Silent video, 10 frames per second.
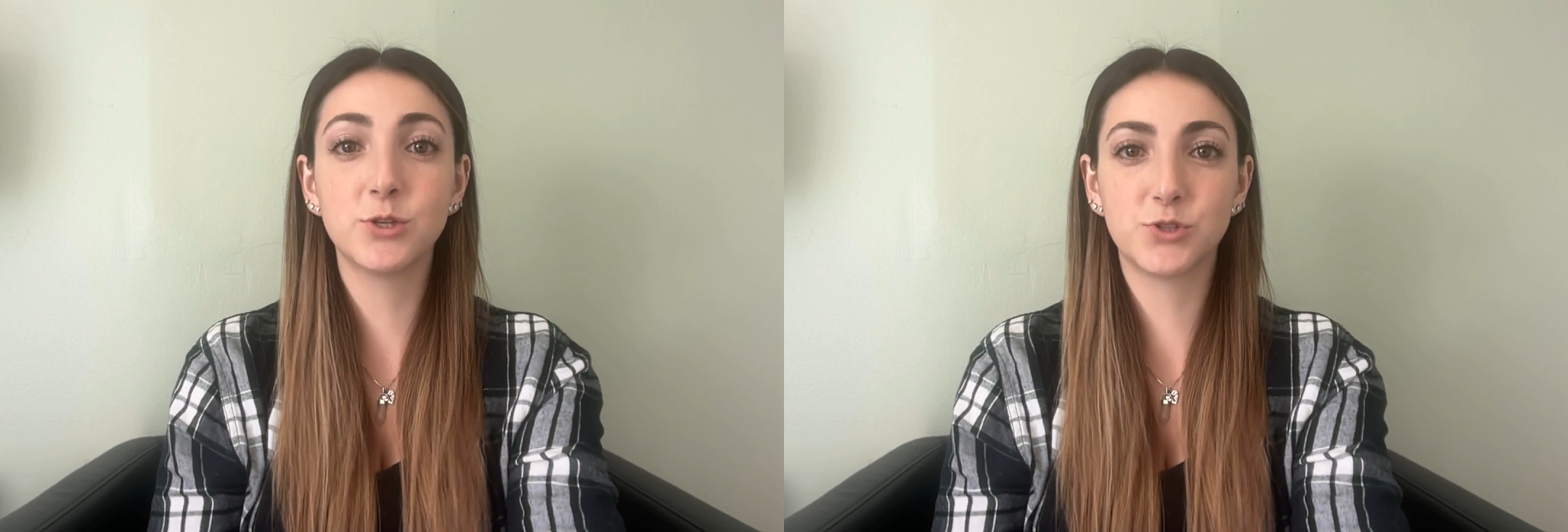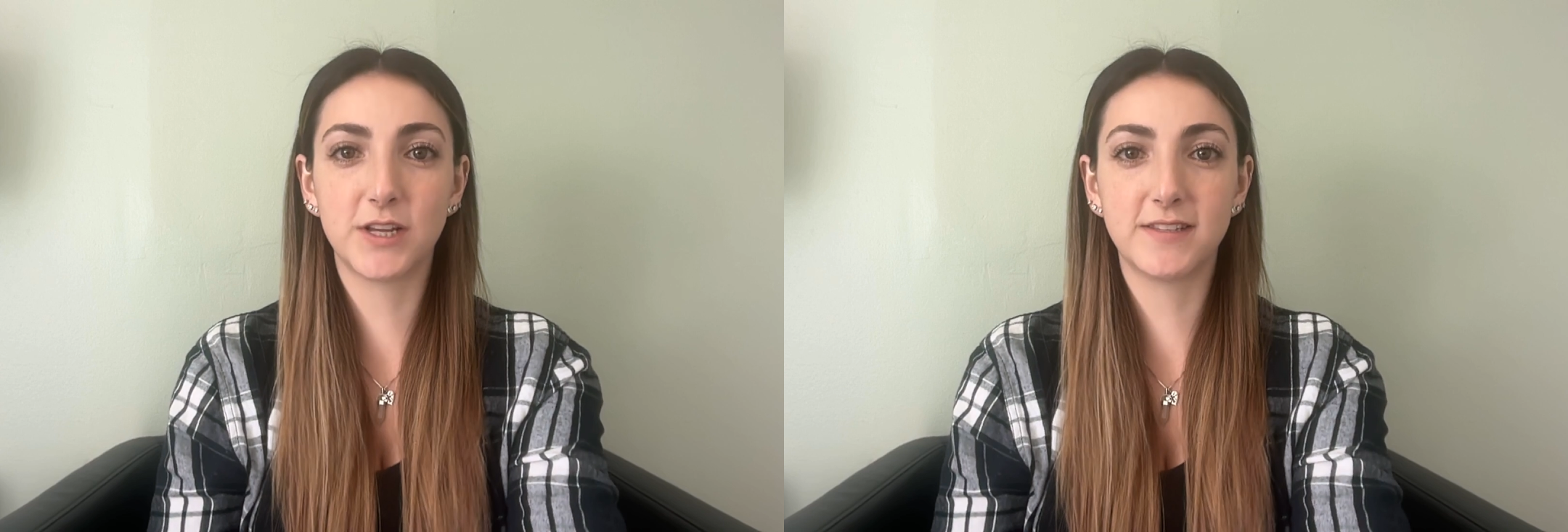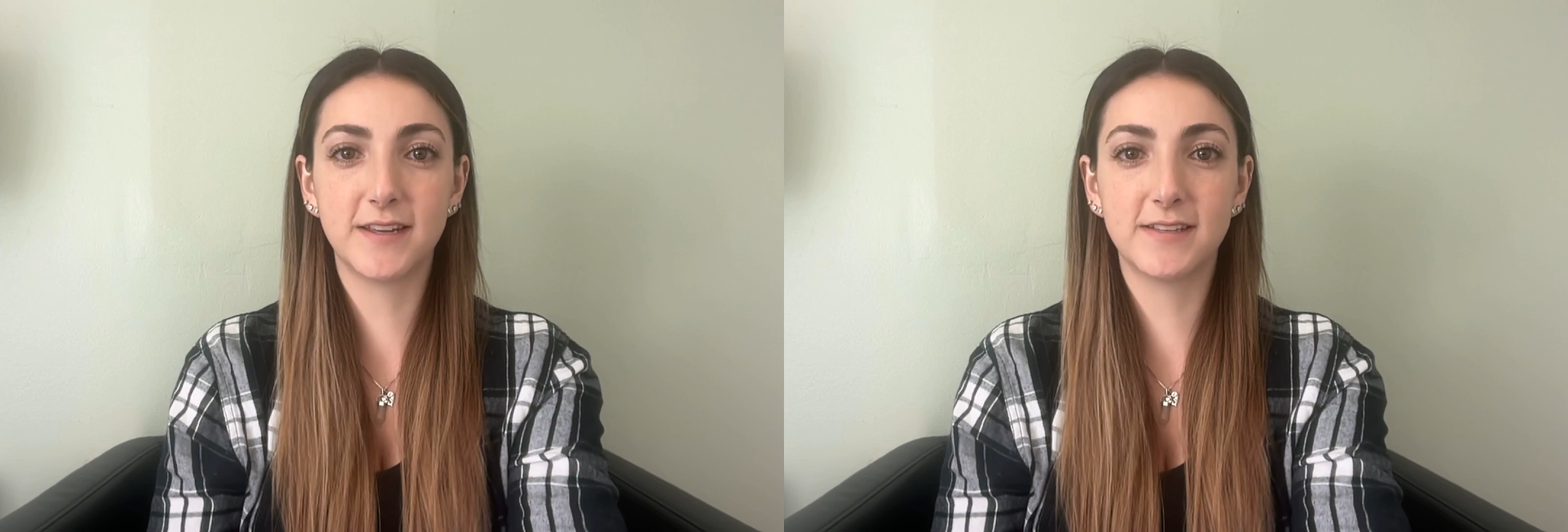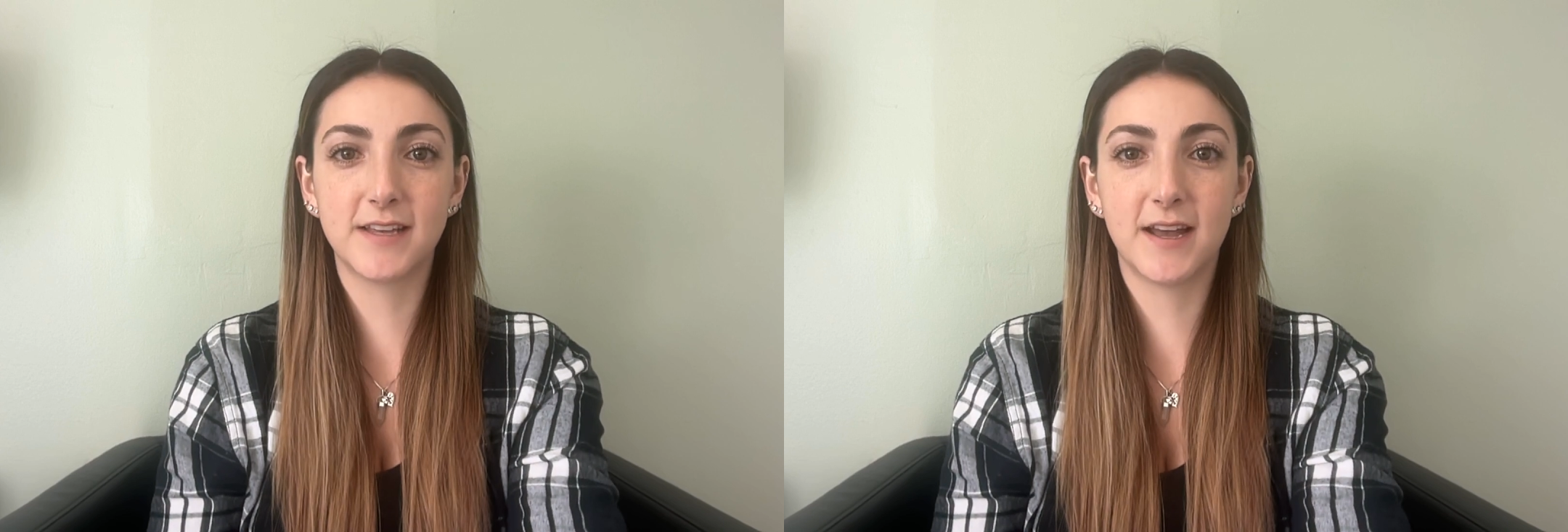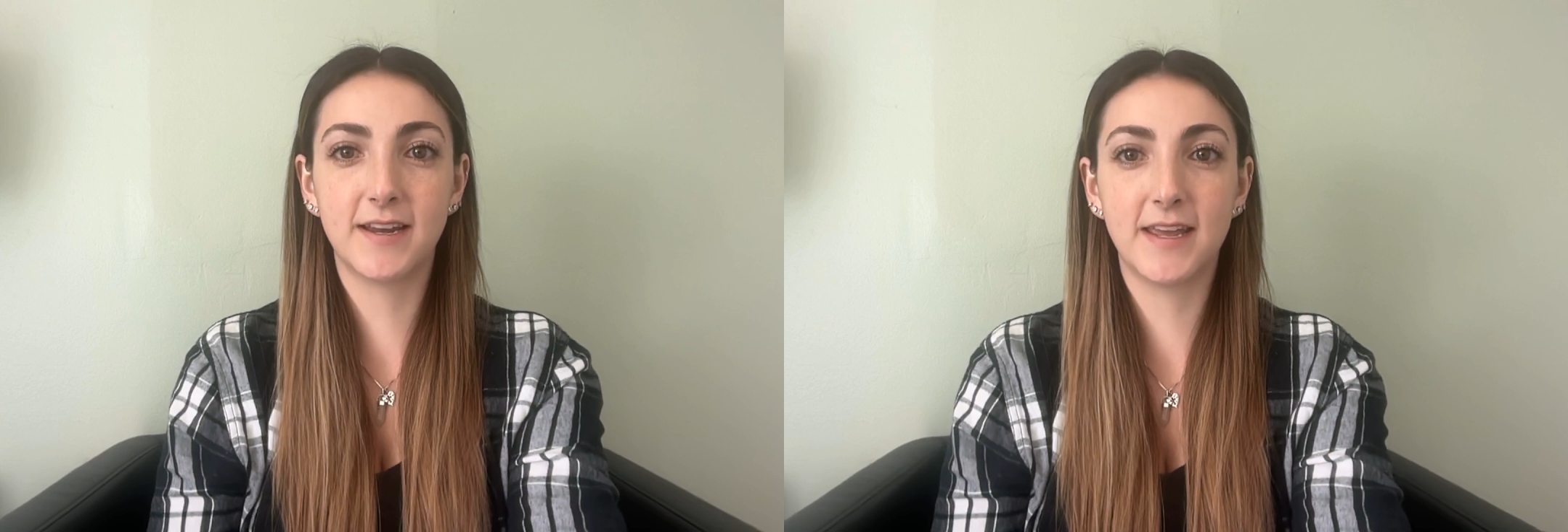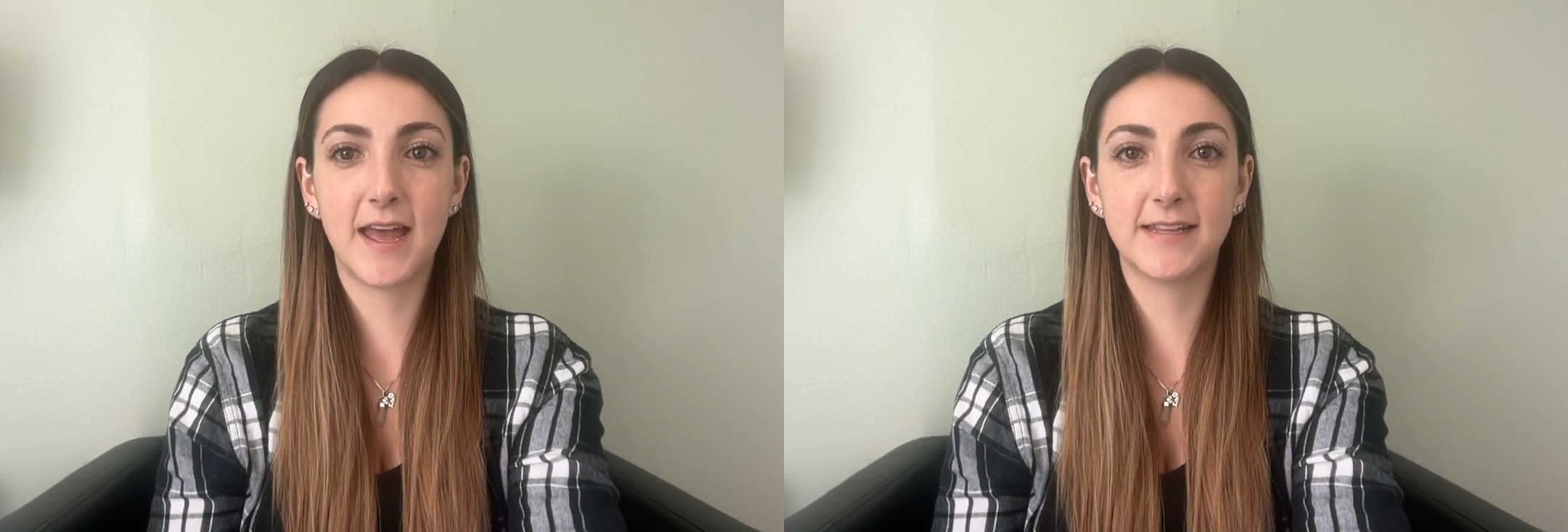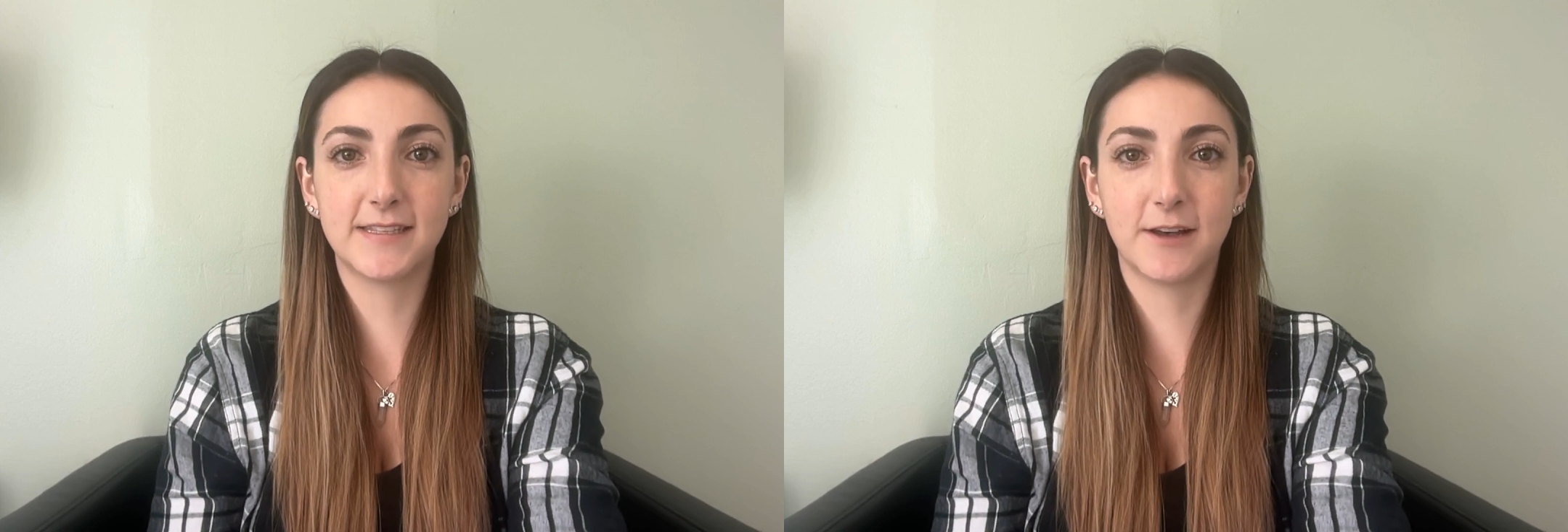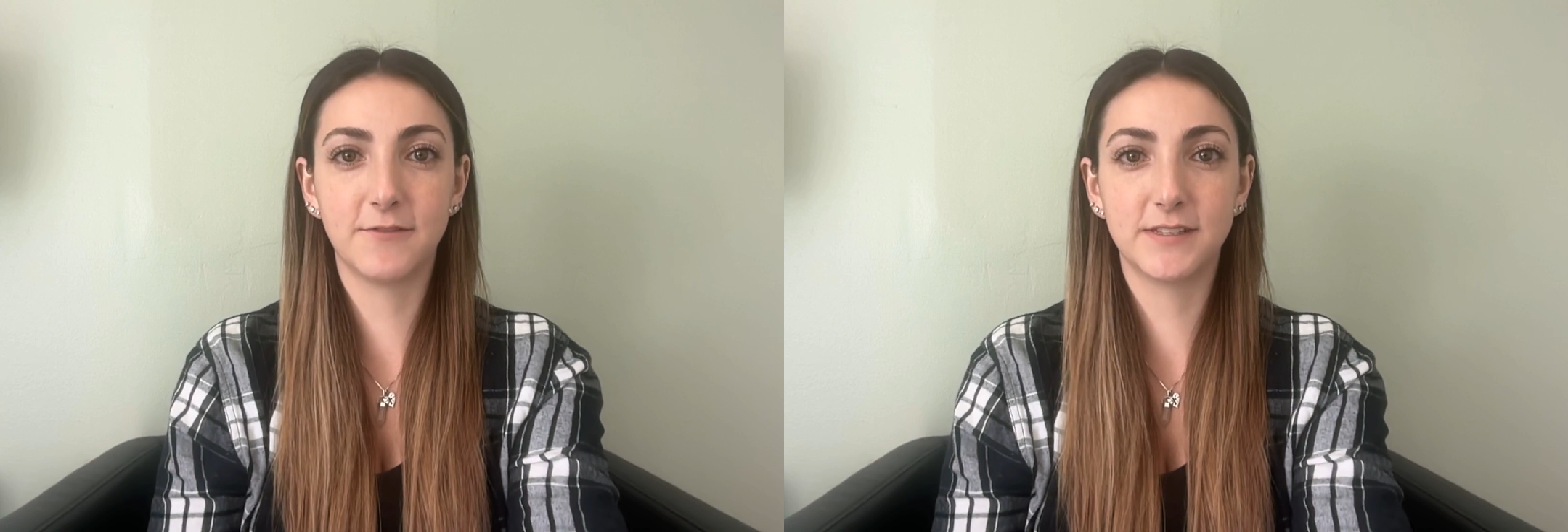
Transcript: stress and anxiety, and self